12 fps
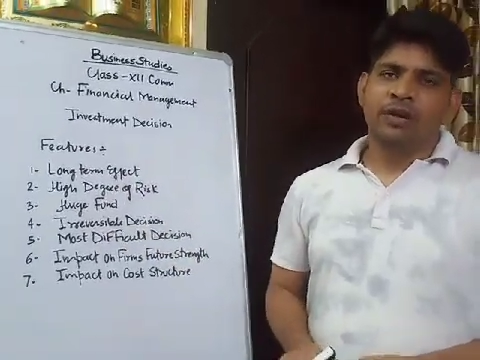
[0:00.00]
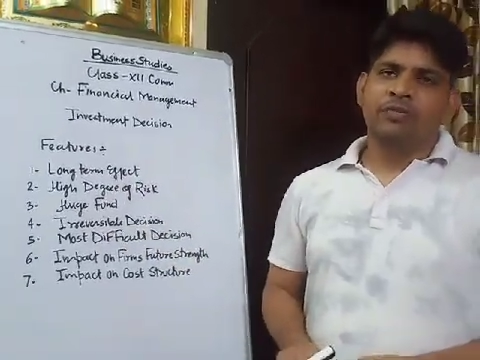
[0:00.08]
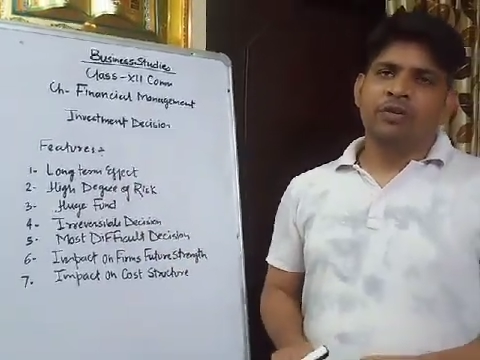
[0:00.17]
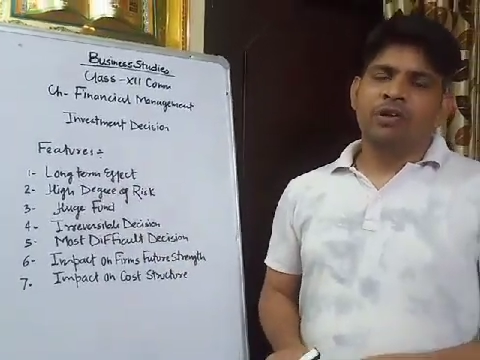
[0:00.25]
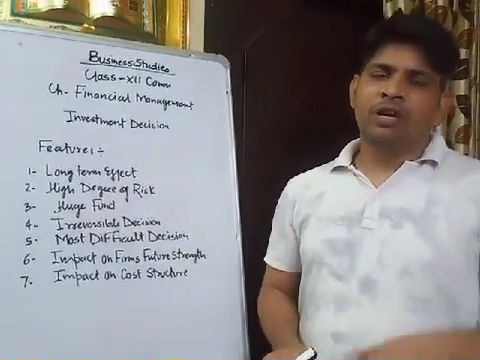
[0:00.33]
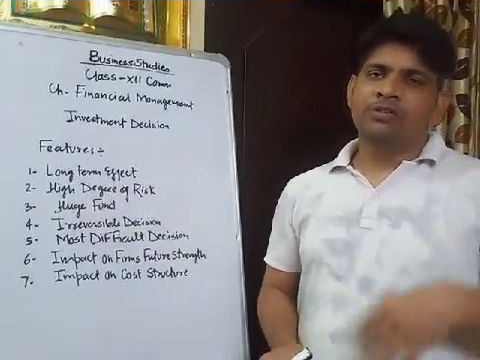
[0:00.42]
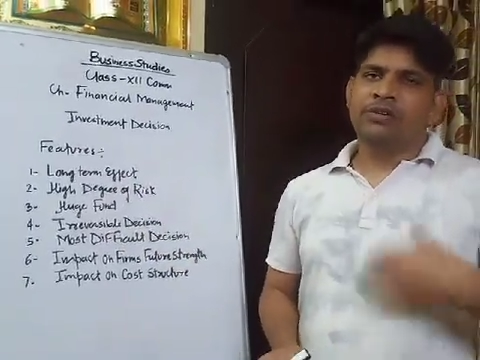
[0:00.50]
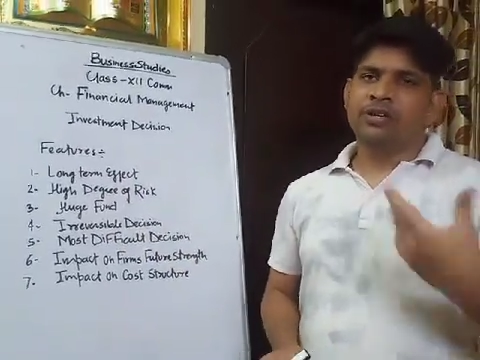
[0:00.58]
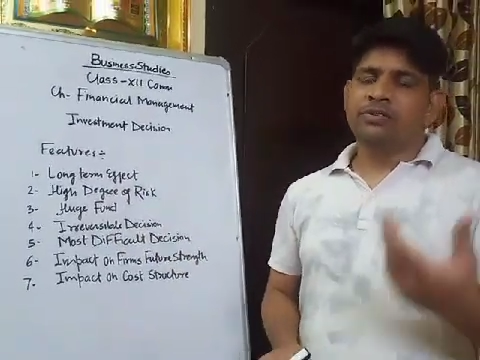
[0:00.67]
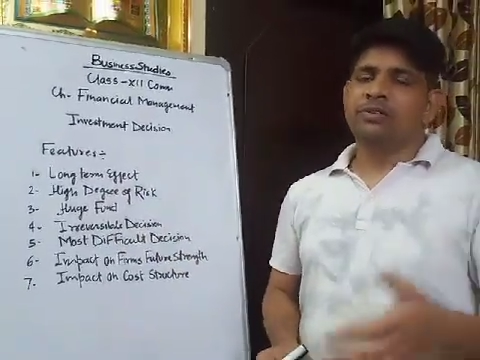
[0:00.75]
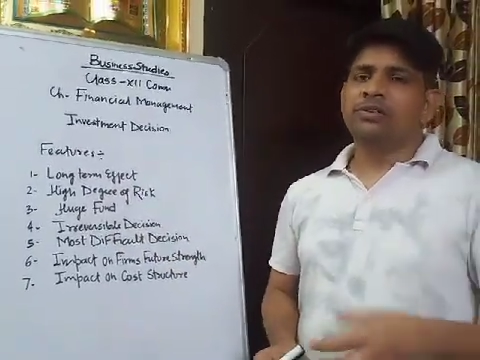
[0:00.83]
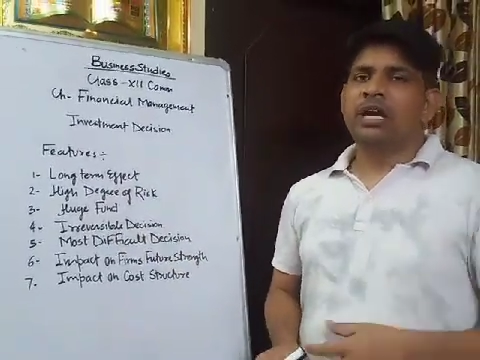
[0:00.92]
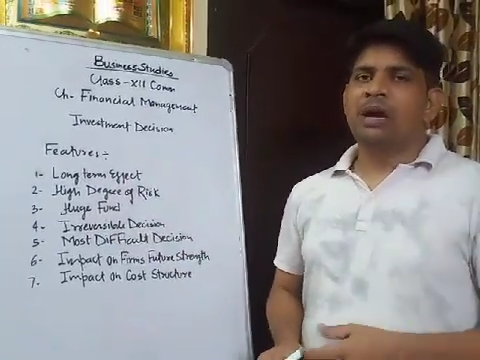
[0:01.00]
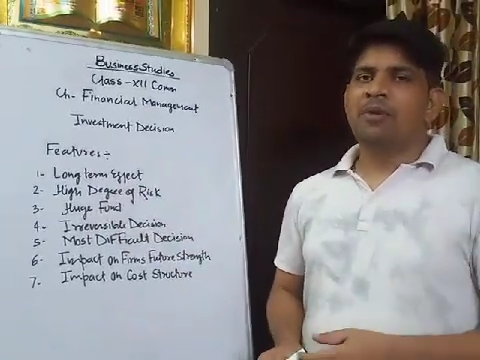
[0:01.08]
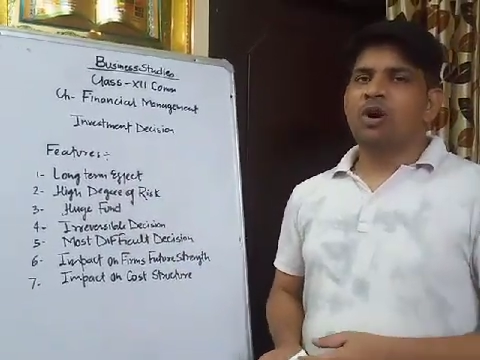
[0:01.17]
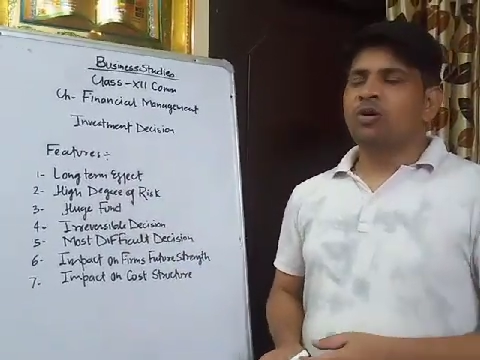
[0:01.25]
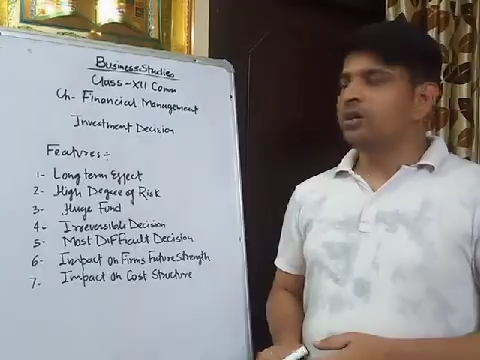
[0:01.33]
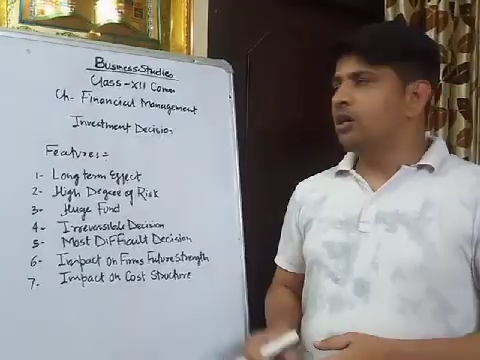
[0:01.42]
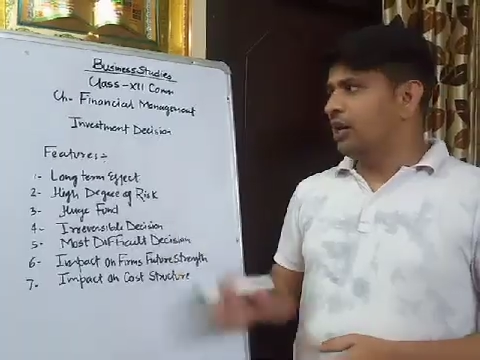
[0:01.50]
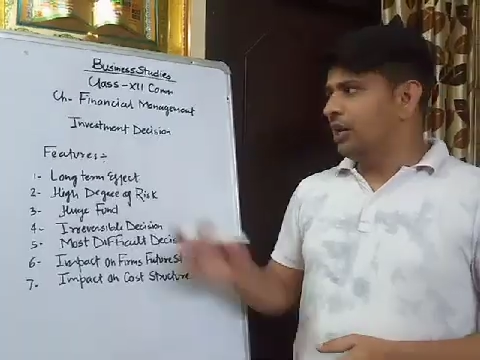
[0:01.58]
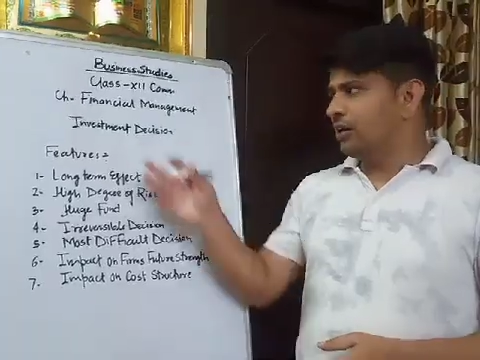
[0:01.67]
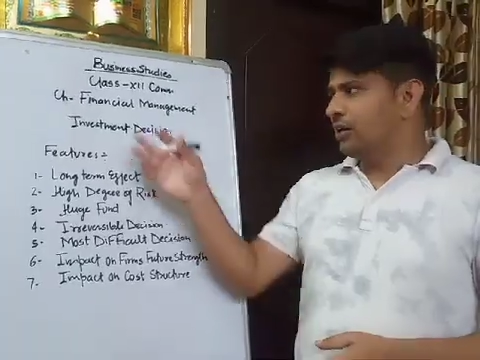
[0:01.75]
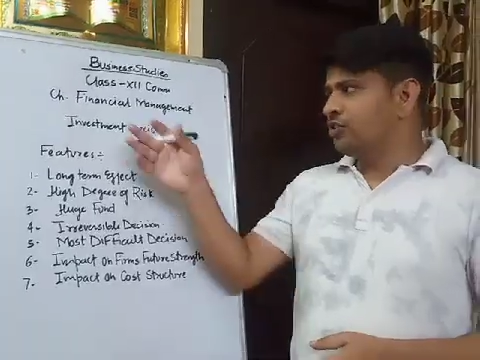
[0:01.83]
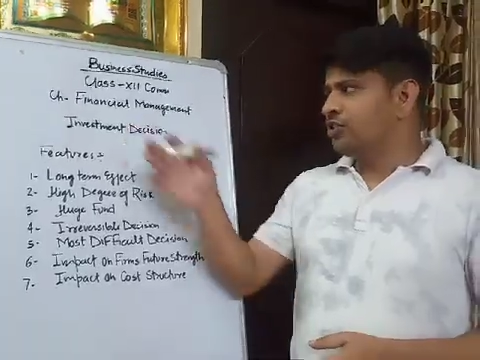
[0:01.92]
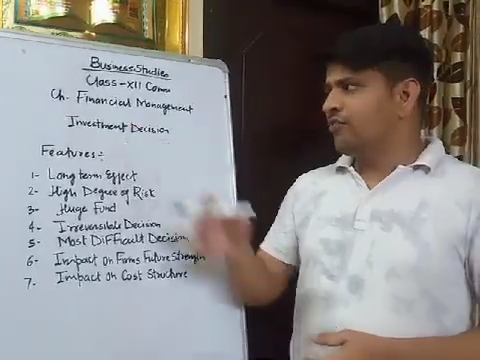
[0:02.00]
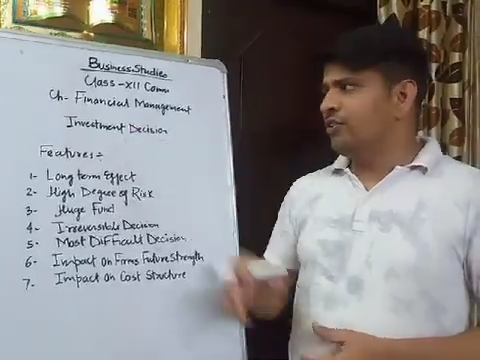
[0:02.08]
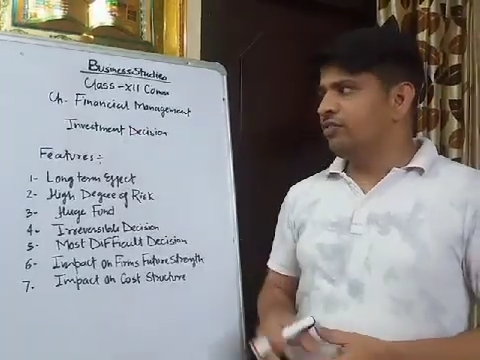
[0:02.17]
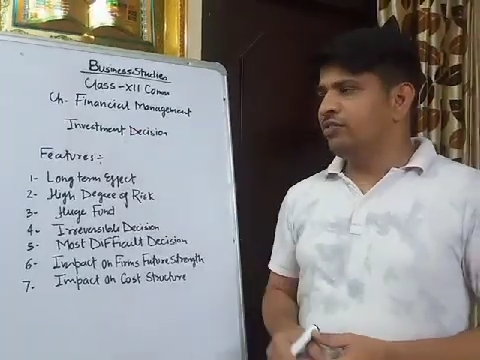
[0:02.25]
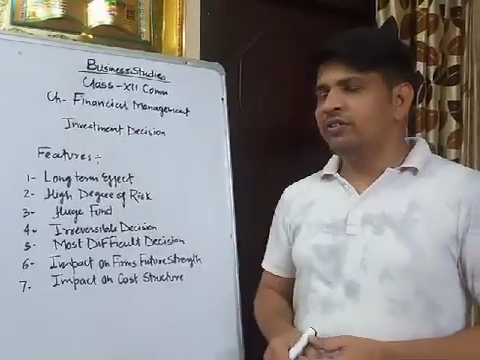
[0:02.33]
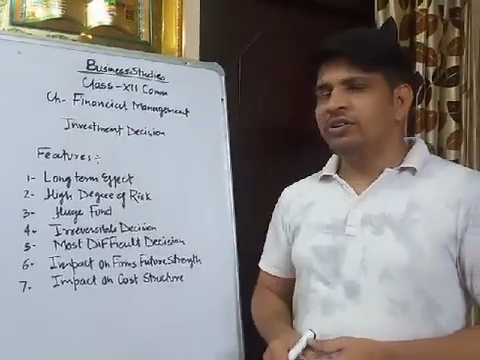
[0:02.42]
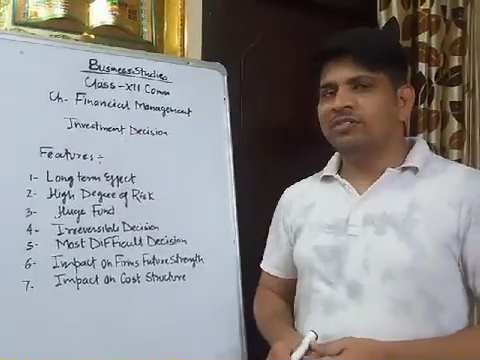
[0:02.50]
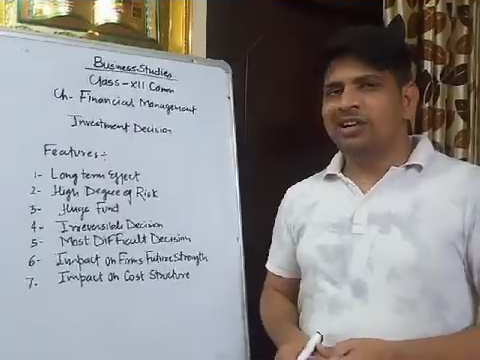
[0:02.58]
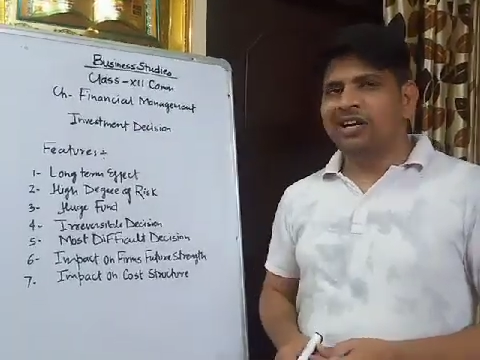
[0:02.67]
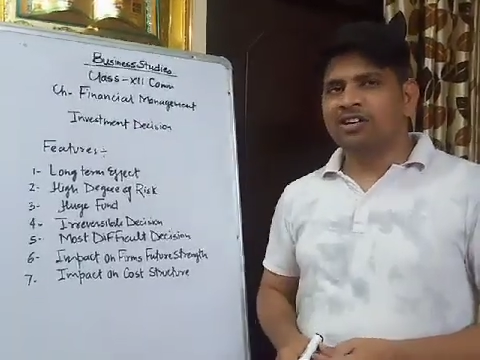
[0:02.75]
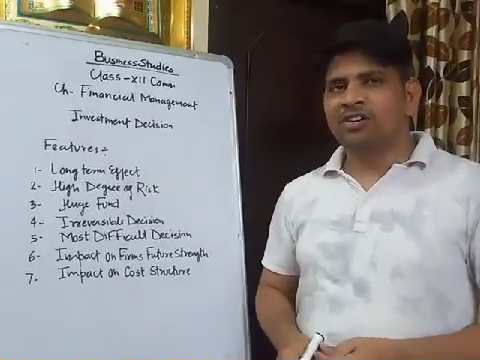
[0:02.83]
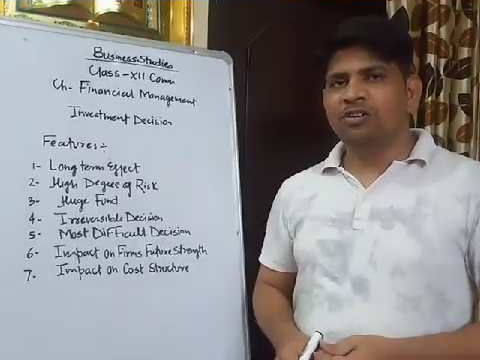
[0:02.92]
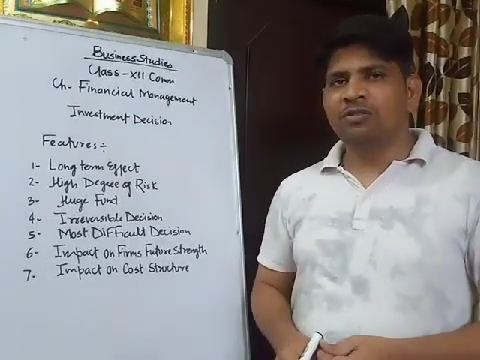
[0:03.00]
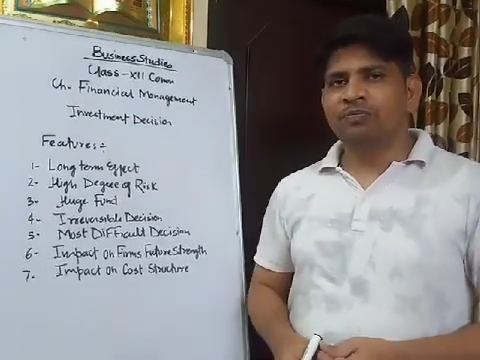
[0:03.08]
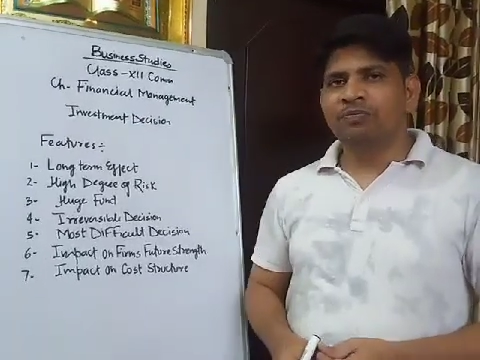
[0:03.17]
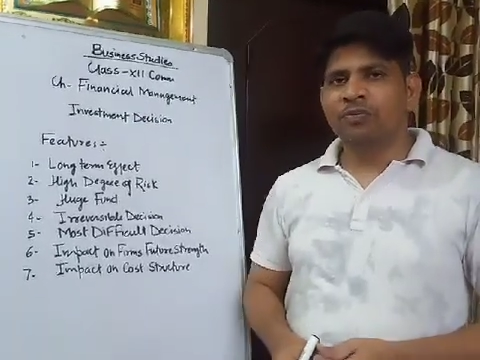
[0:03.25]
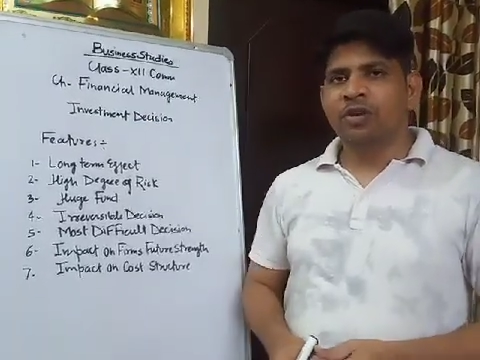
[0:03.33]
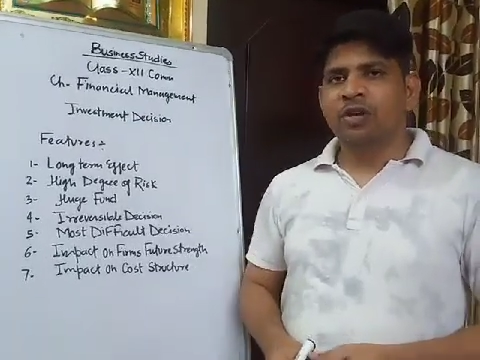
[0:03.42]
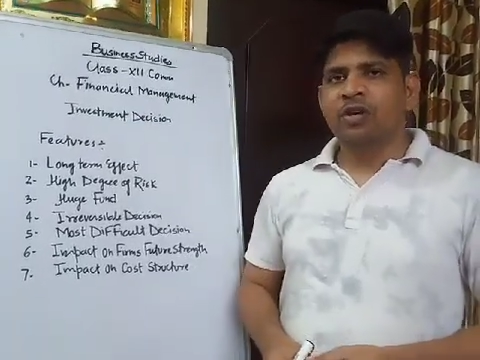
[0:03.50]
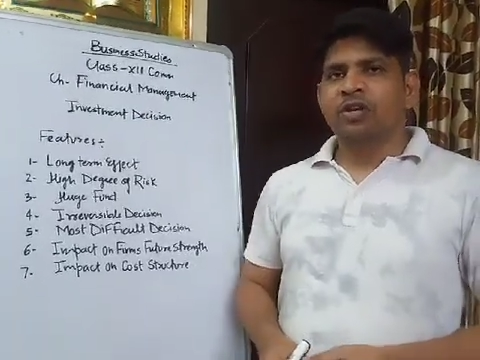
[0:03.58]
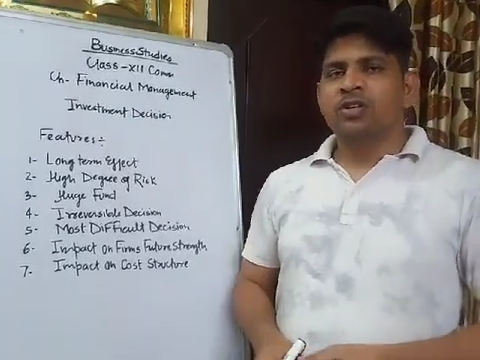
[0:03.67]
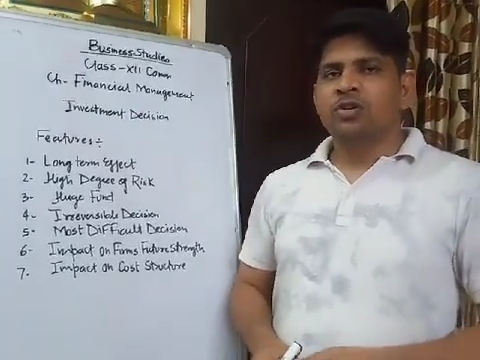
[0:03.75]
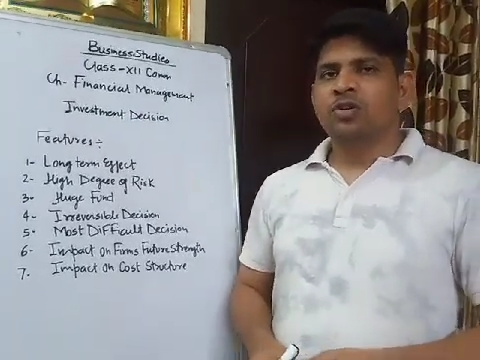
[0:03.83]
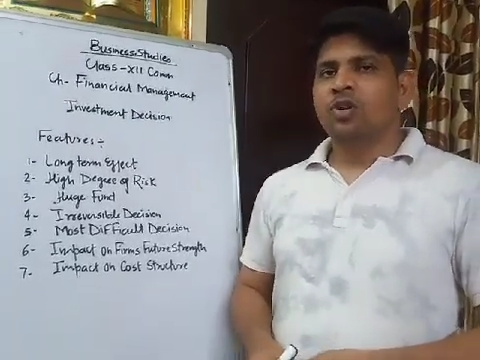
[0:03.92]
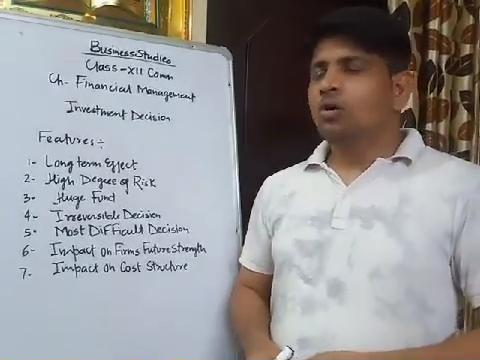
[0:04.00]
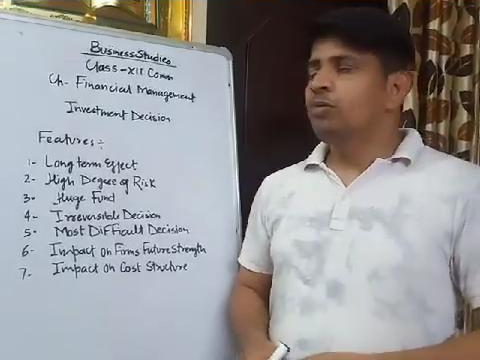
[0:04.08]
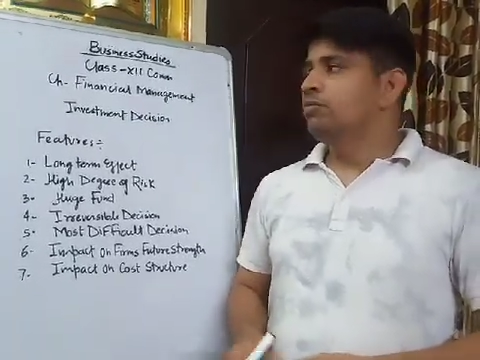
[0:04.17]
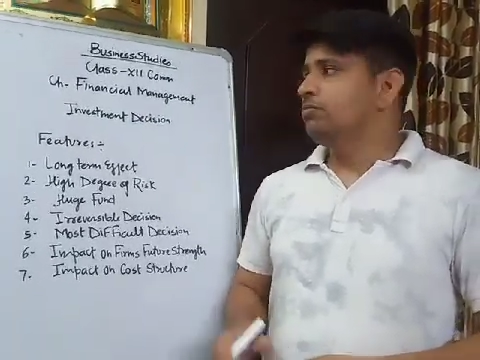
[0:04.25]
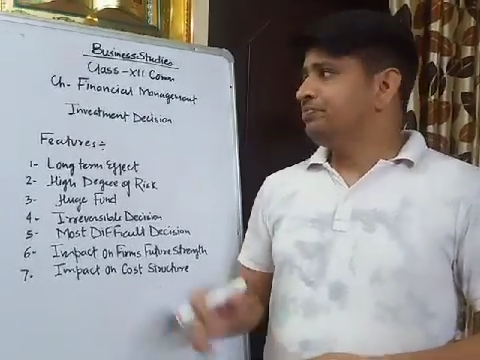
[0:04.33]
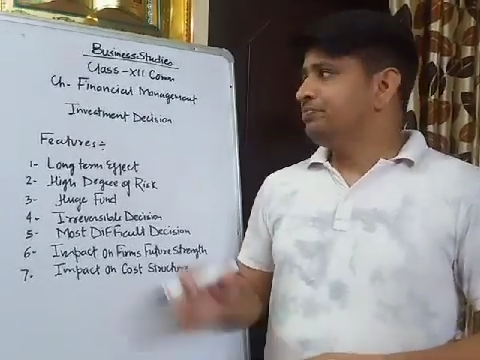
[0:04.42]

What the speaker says: We will discuss about the rest of decisions later on. So